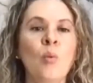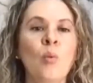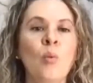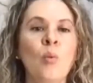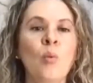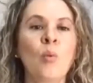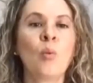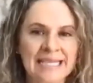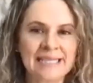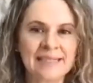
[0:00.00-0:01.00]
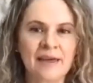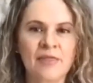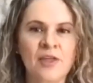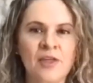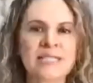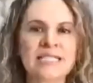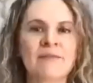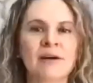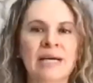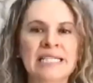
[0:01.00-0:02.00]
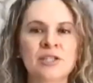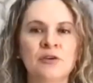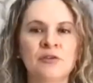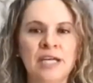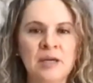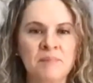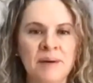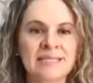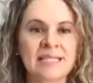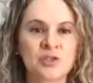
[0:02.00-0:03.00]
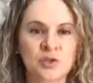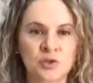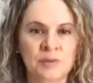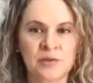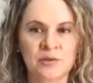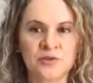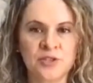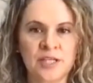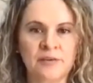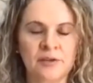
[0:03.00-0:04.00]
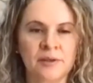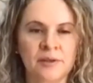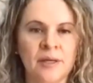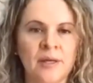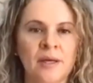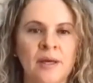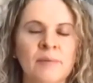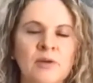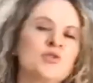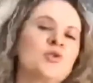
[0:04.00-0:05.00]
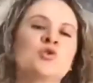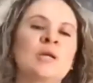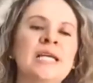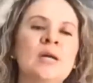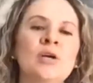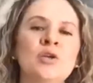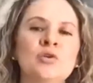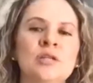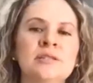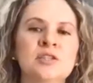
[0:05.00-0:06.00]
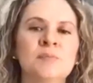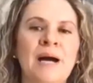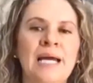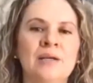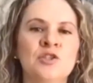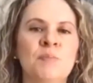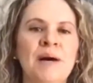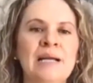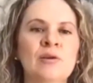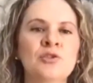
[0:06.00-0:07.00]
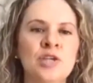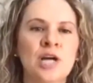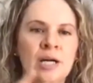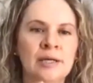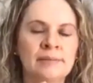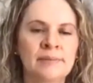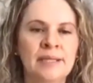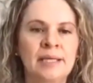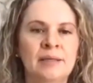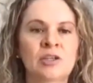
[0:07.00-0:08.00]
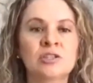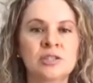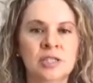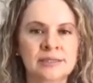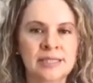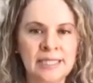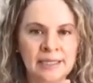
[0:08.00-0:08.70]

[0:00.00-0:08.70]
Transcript: In scaling, there is a variety of impacts that should be considered. Because usually when you conduct pilots are conducted in